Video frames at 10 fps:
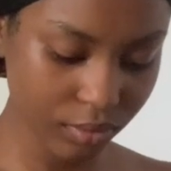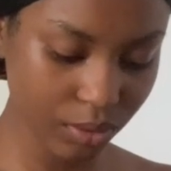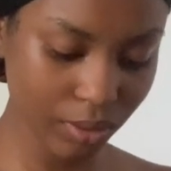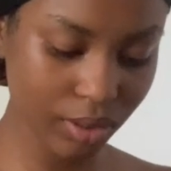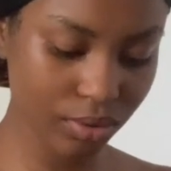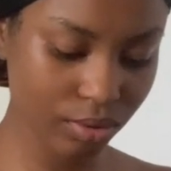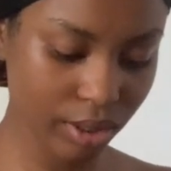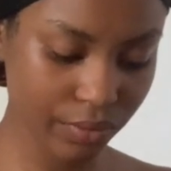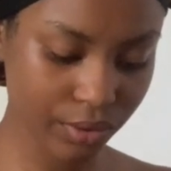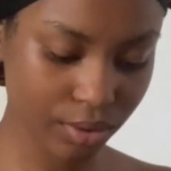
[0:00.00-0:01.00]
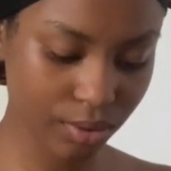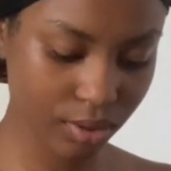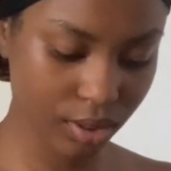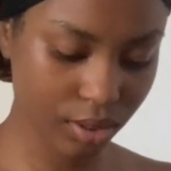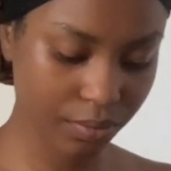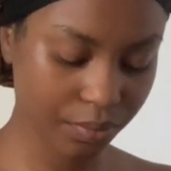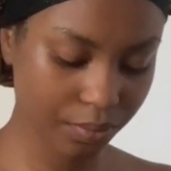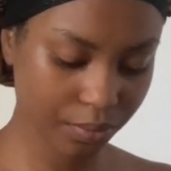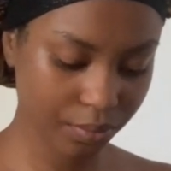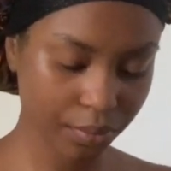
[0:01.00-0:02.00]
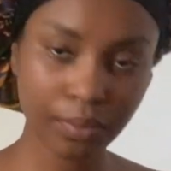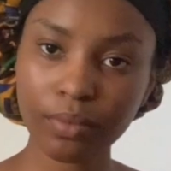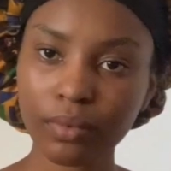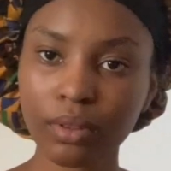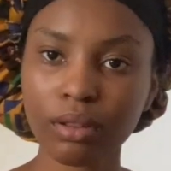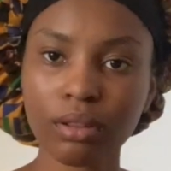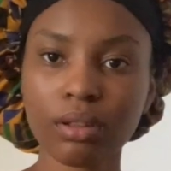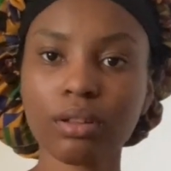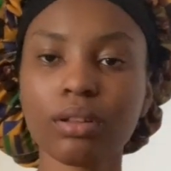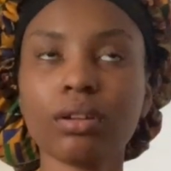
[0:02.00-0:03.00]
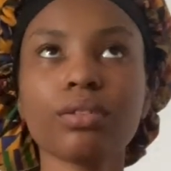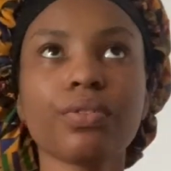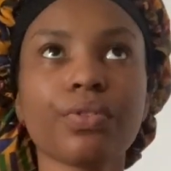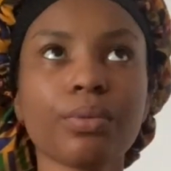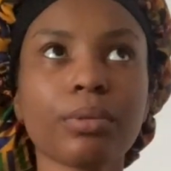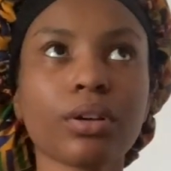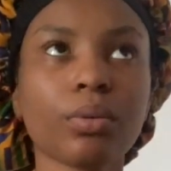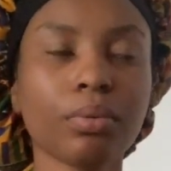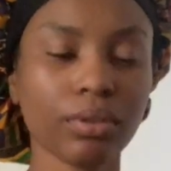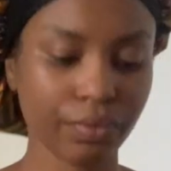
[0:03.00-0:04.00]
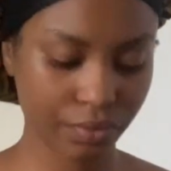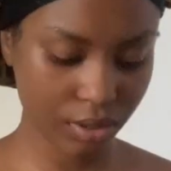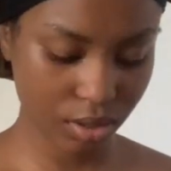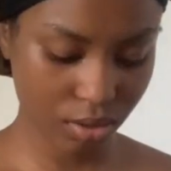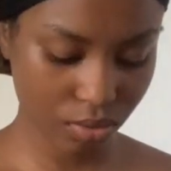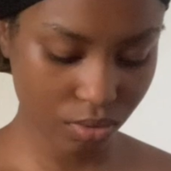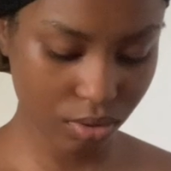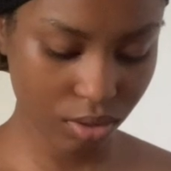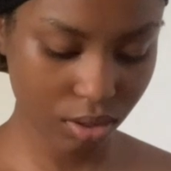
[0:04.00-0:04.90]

what else do I have to do today? I want to film a couple of videos.